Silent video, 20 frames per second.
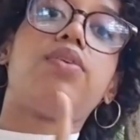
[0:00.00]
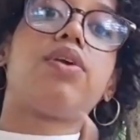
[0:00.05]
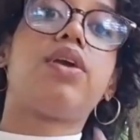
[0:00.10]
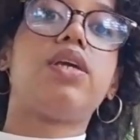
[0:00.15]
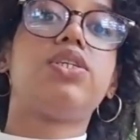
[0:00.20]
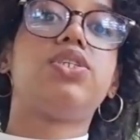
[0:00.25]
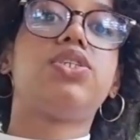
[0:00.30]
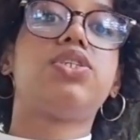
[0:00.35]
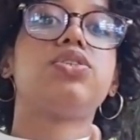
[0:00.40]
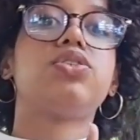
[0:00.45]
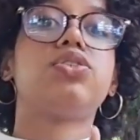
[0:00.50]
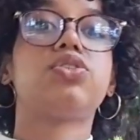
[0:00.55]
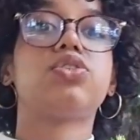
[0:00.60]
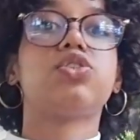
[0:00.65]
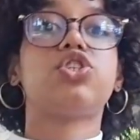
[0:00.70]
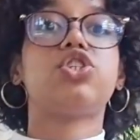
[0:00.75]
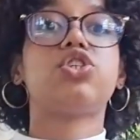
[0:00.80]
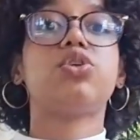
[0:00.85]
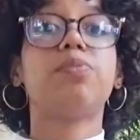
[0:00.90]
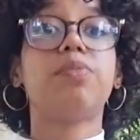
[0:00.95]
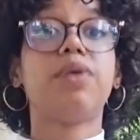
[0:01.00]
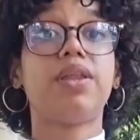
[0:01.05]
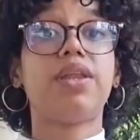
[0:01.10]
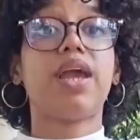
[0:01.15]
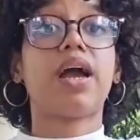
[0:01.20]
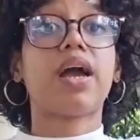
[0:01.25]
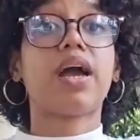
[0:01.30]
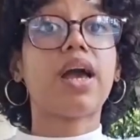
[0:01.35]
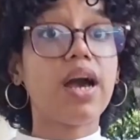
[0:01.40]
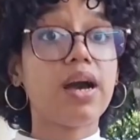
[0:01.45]
education social
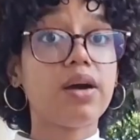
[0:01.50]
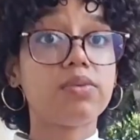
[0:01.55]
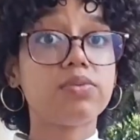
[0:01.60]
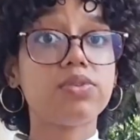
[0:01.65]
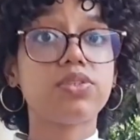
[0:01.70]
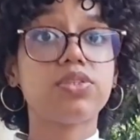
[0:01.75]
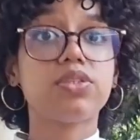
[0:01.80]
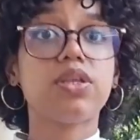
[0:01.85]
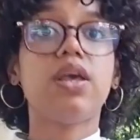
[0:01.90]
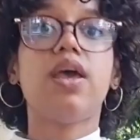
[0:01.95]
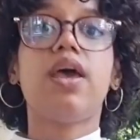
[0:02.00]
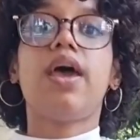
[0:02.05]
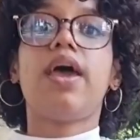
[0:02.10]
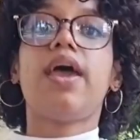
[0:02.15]
media accounts,